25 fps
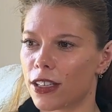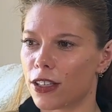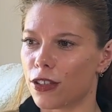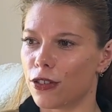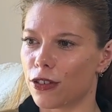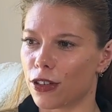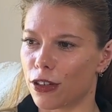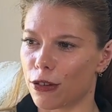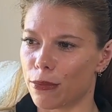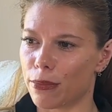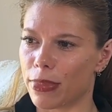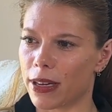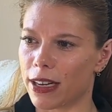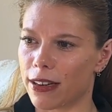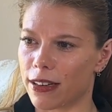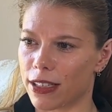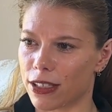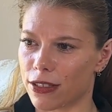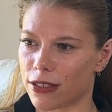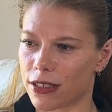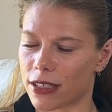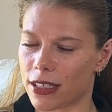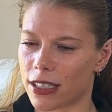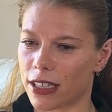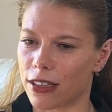You're comparing
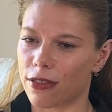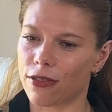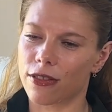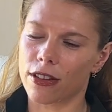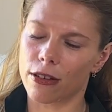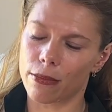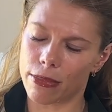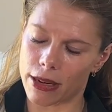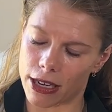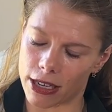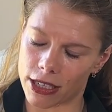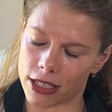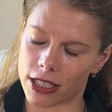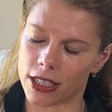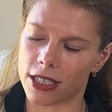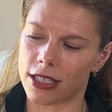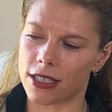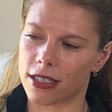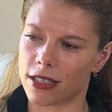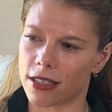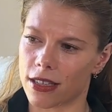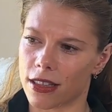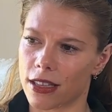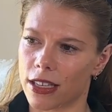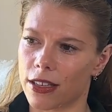yourself. Comparison
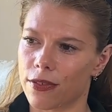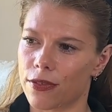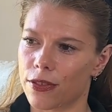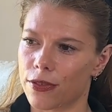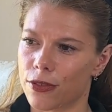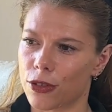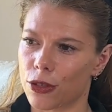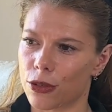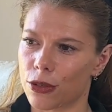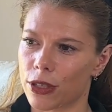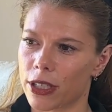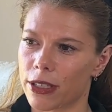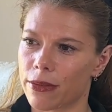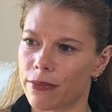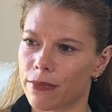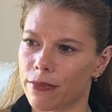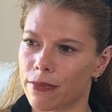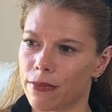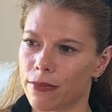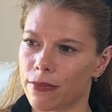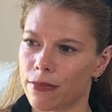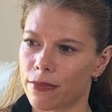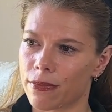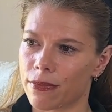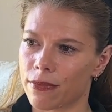is the thief of joy.
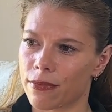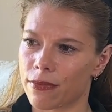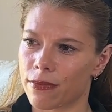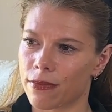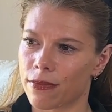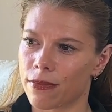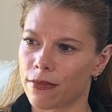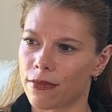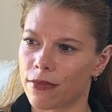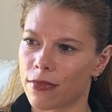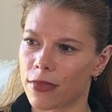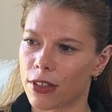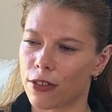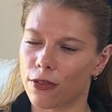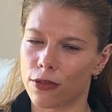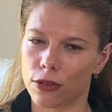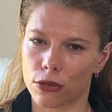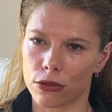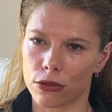Full